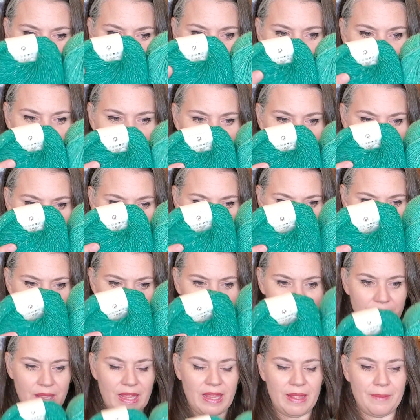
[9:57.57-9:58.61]
green has a
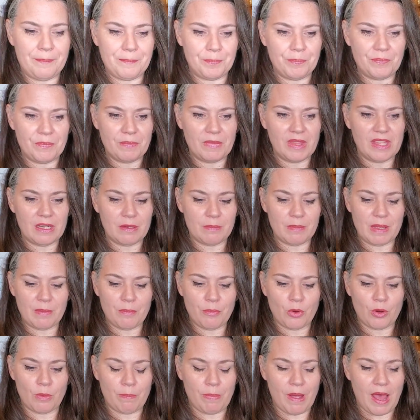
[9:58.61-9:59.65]
little bit
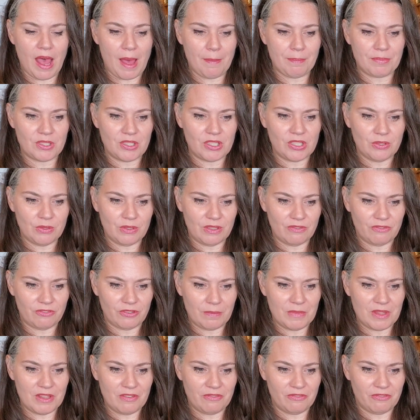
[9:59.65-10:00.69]
more pop to it
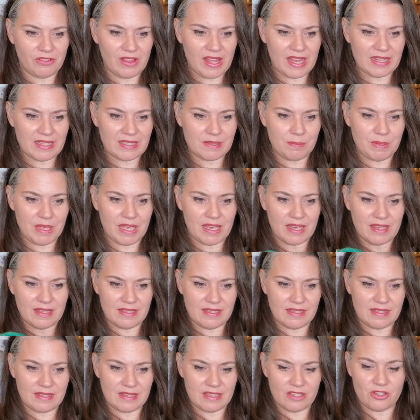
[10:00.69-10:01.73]
from the flecks because
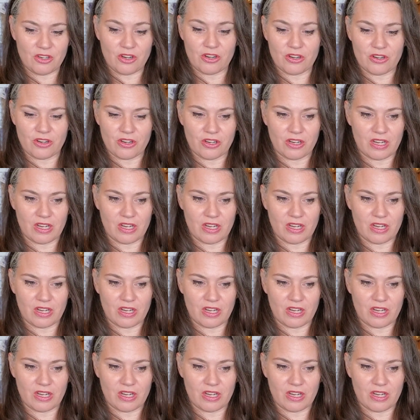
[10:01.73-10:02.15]
it's a darker